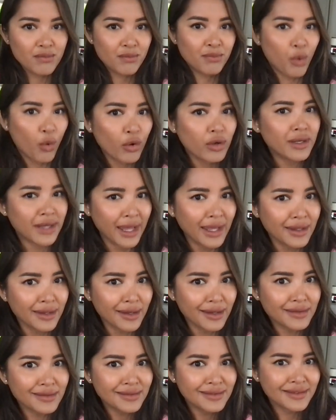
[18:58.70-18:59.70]
born
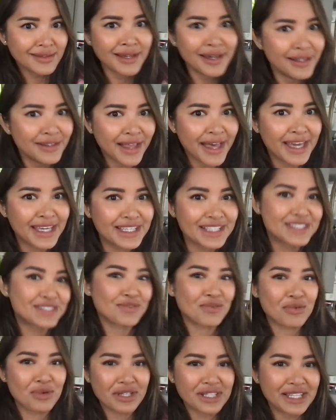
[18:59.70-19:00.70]
naked. Like it's
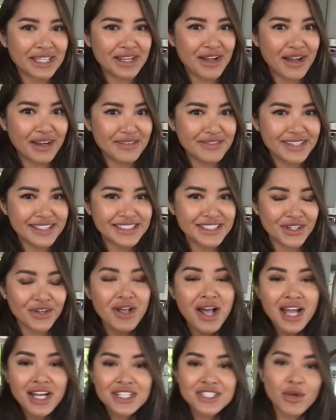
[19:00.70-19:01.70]
really not a big deal.
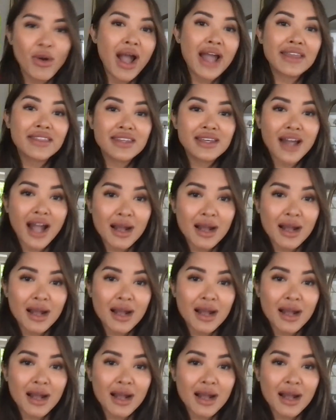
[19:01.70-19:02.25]
So I think